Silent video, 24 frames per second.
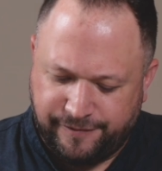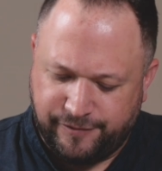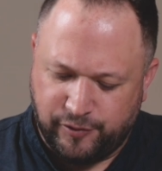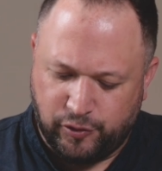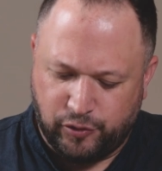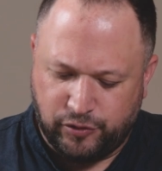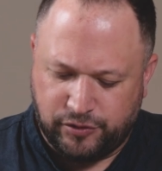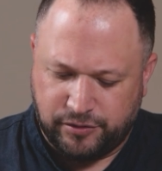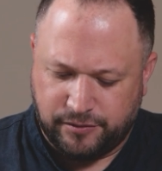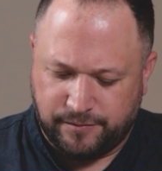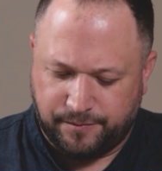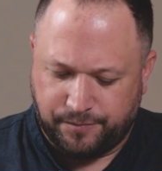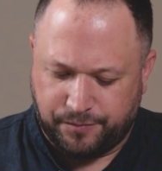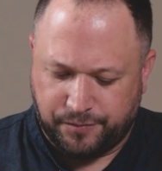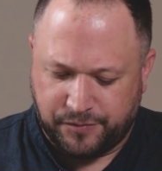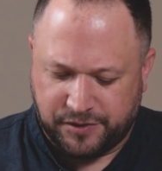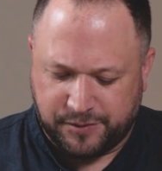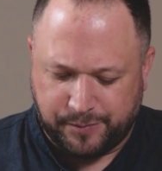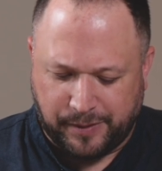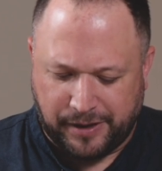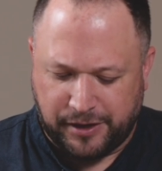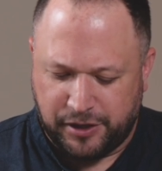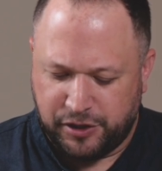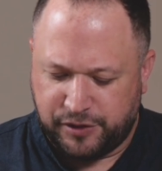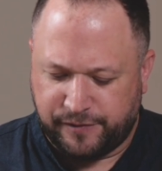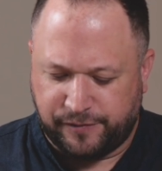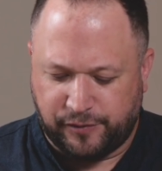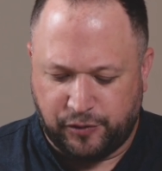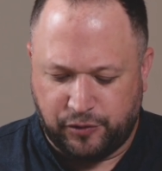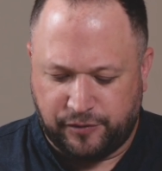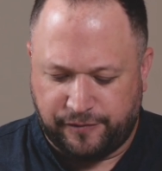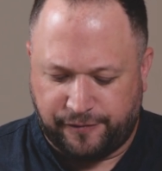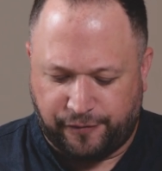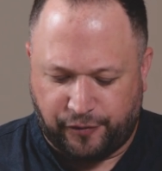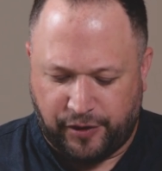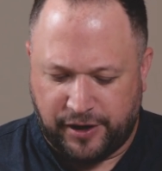food, Spanish
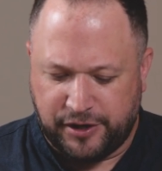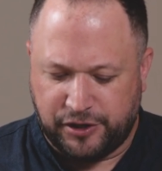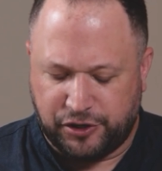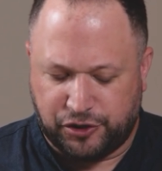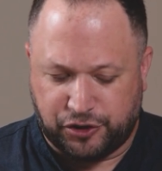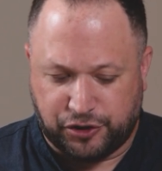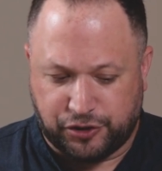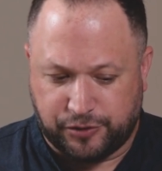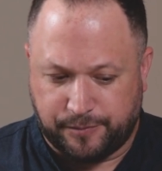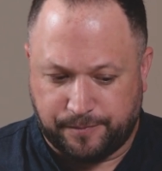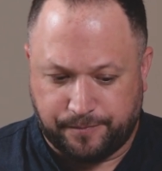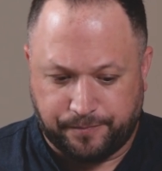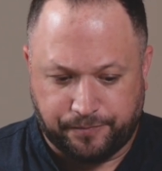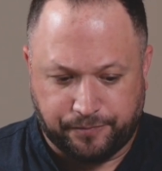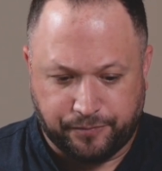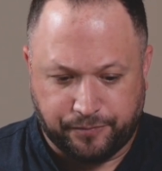food, French,